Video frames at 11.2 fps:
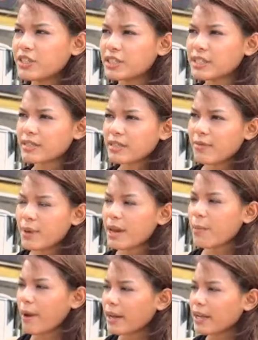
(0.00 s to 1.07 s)
just give me
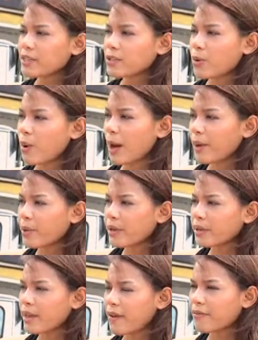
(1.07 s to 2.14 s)
the money so I
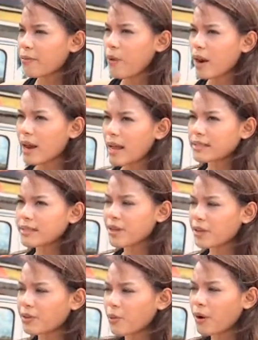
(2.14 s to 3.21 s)
will have one less
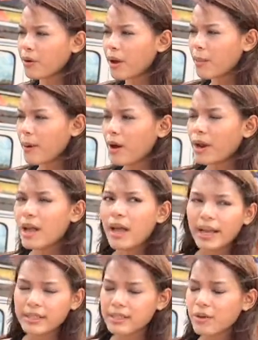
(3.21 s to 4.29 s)
thing to worry about.
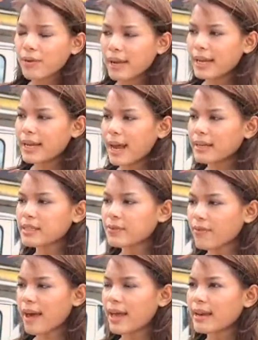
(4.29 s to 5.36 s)
He's a really nice
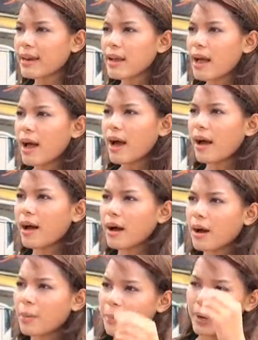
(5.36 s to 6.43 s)
fan,
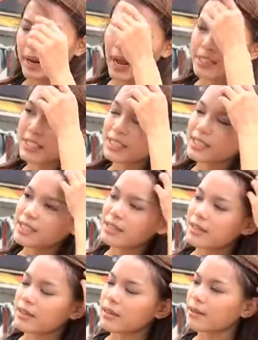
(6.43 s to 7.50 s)
uh, but I just.
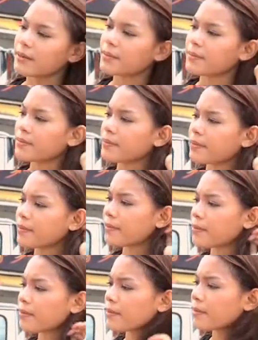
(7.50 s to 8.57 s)
It's a fan,
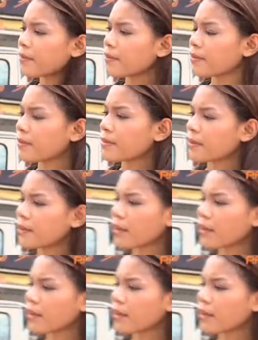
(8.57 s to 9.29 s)
it's not a friend, it's